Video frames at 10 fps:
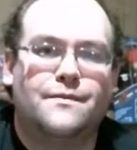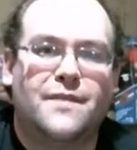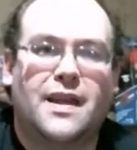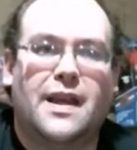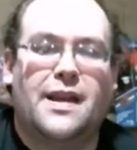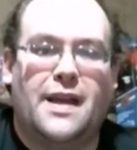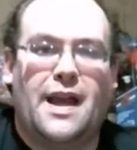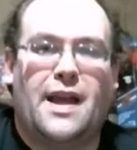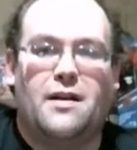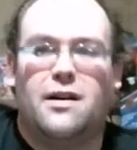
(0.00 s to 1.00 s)
get
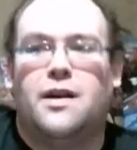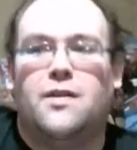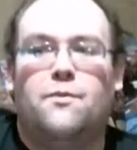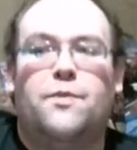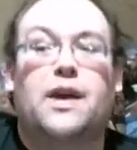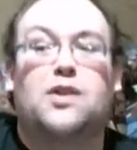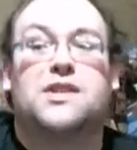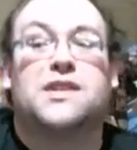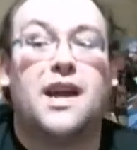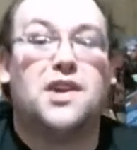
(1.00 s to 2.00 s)
a bigger
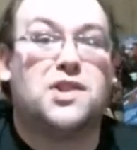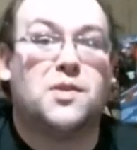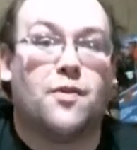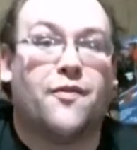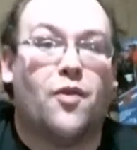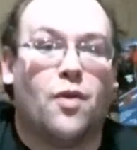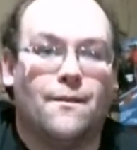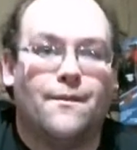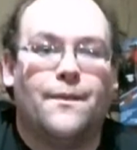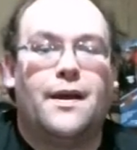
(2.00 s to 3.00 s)
stage to perform.
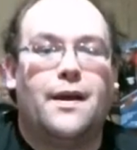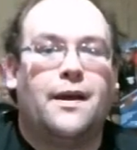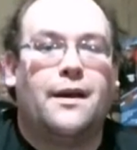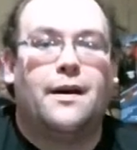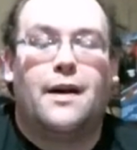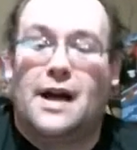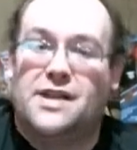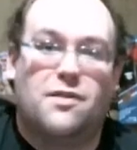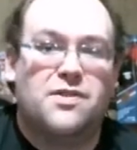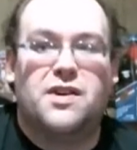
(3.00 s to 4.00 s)

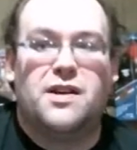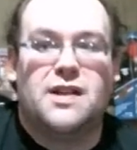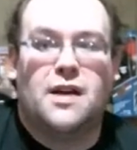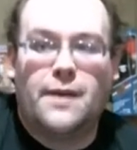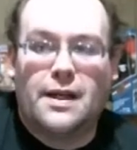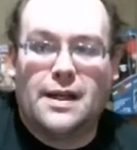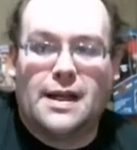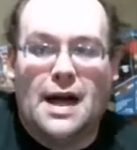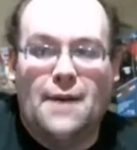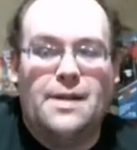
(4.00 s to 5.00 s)
As always, you can tell me in the
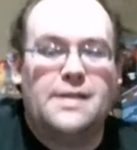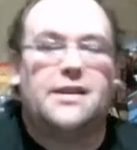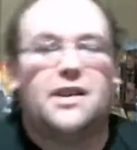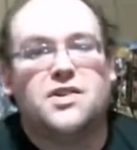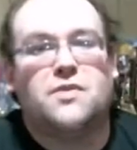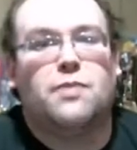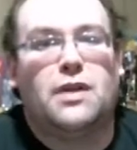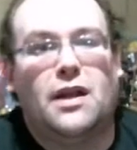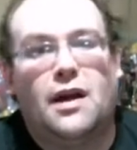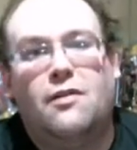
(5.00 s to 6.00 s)
comments section
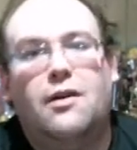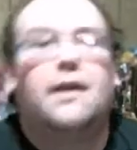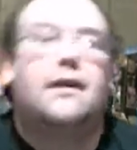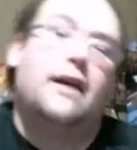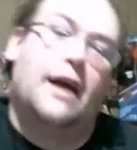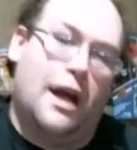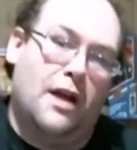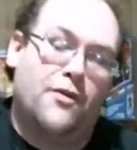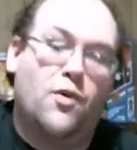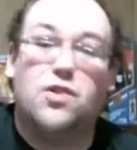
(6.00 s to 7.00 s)
below.
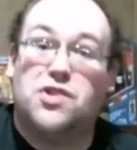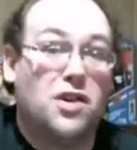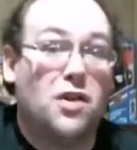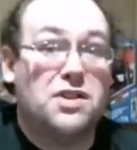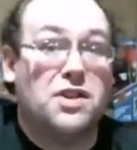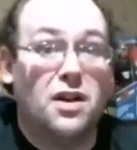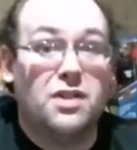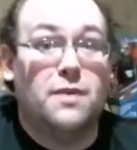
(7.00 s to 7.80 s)
And of course, you can always talk to